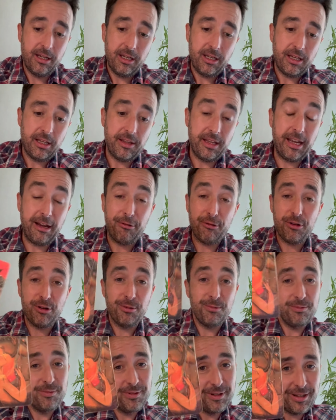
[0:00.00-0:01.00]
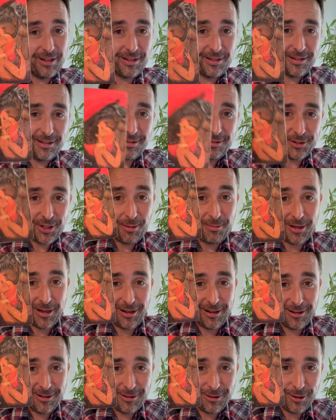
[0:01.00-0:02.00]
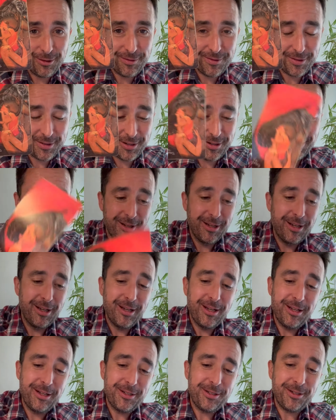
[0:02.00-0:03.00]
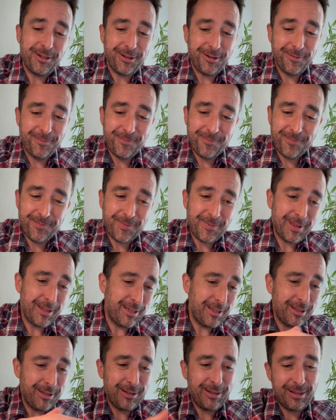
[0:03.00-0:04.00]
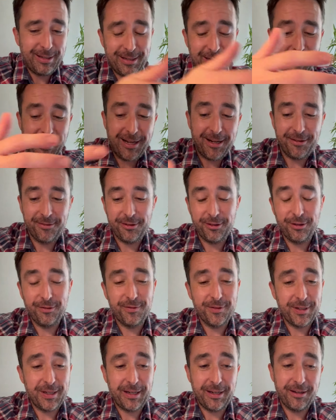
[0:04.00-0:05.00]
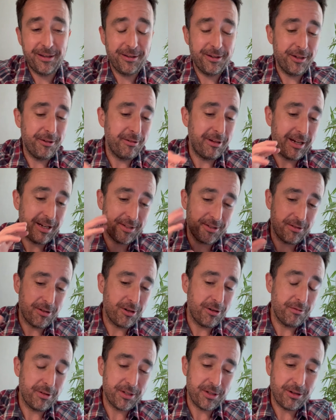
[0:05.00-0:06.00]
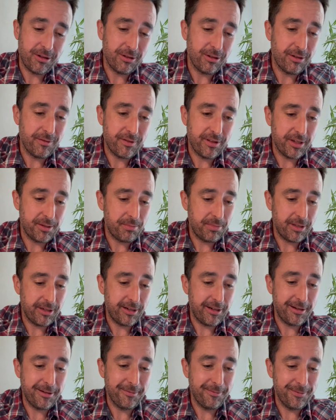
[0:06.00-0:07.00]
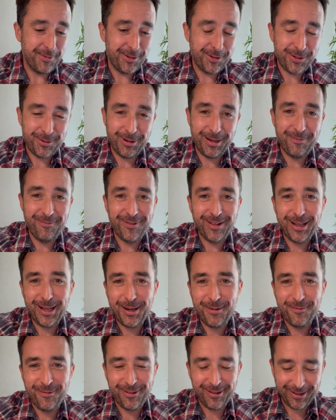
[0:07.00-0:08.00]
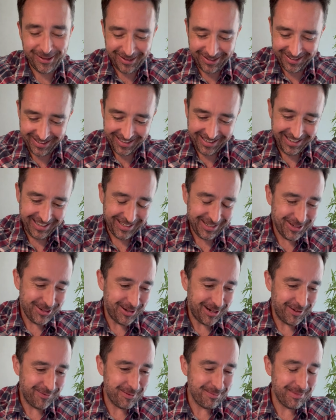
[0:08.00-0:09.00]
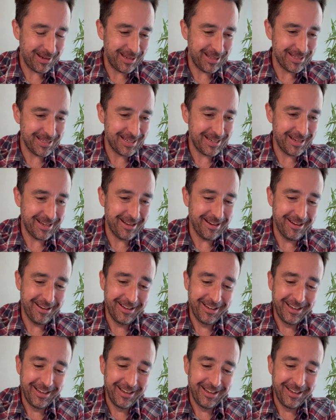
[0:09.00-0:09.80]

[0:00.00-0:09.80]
And the outcome is Gemini, Lovers. So, Star and the Lovers here, you guys are always all over this bleeding twin flame thing, driving me insane.